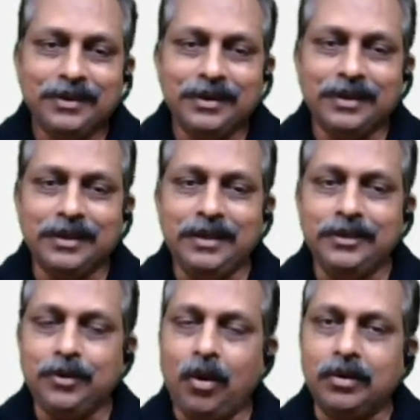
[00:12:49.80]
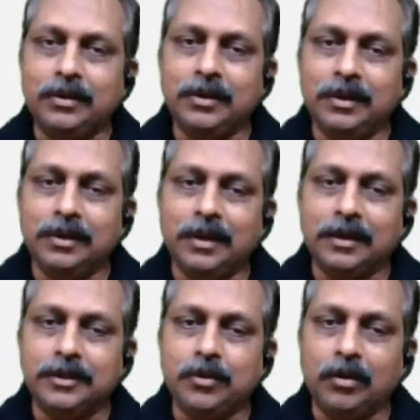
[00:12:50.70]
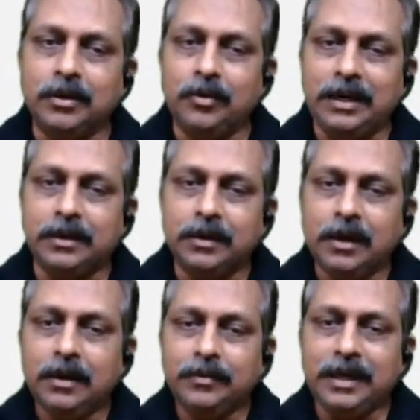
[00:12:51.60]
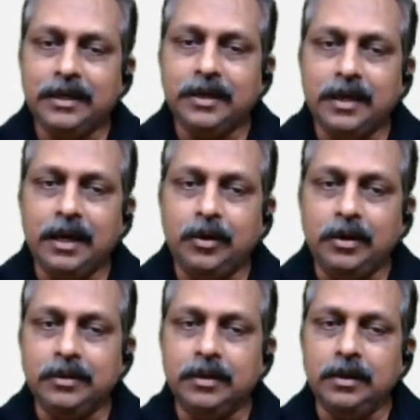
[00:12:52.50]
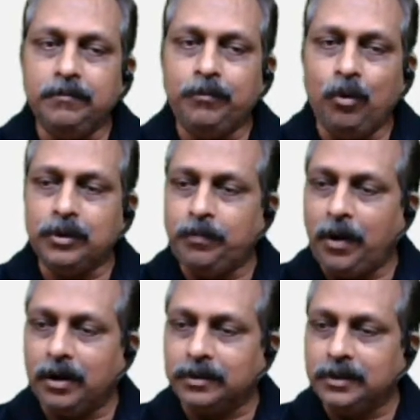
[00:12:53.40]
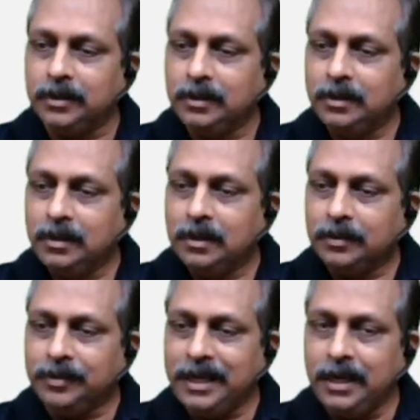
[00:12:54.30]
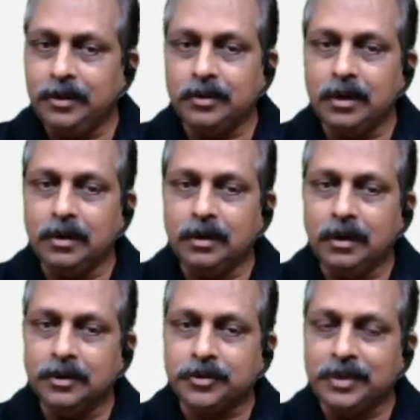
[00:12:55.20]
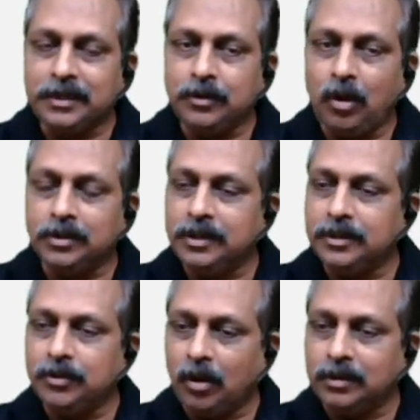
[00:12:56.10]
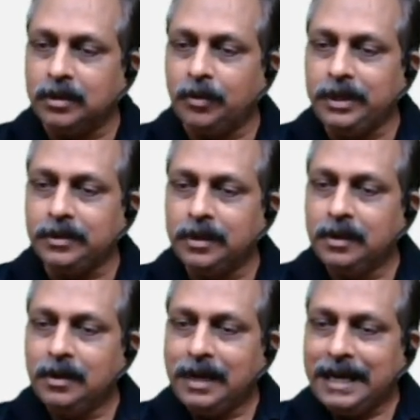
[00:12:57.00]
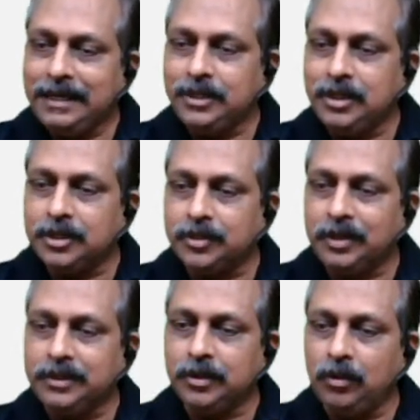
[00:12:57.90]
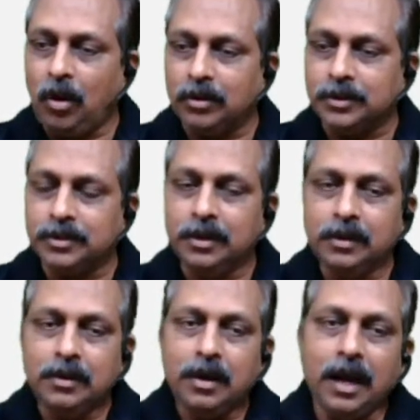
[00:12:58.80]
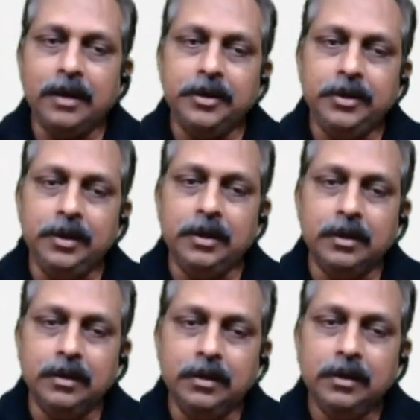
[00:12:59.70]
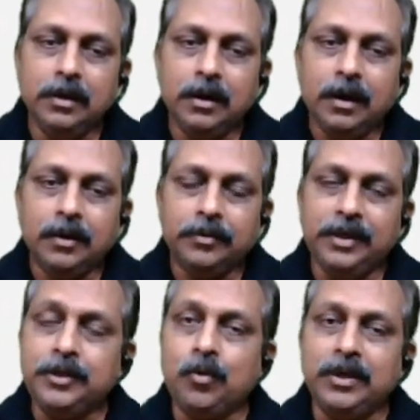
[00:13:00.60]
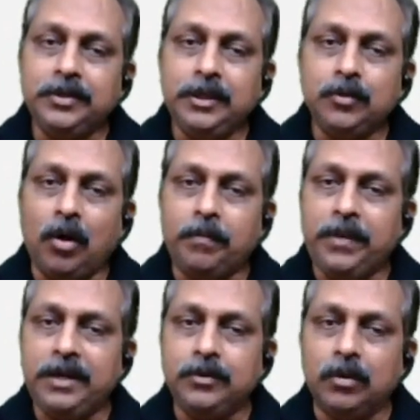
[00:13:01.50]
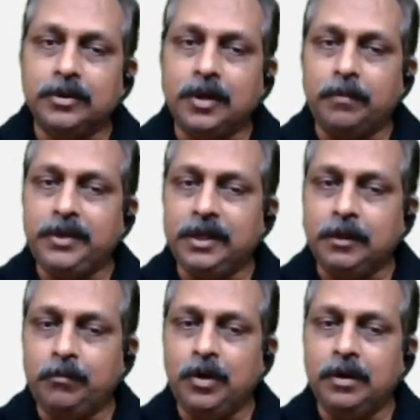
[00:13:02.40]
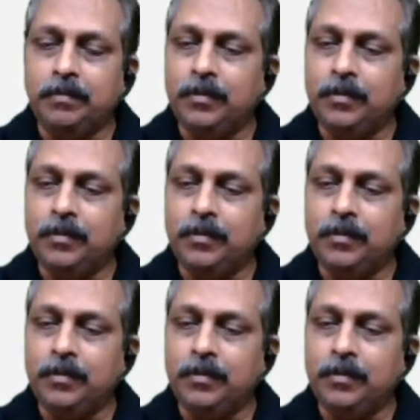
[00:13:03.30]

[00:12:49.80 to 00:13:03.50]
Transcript: It is not, that is not correct. There is an error in the fourth part. Their strict laws is not correct. It's strict laws. And here, this question is not based on subject verb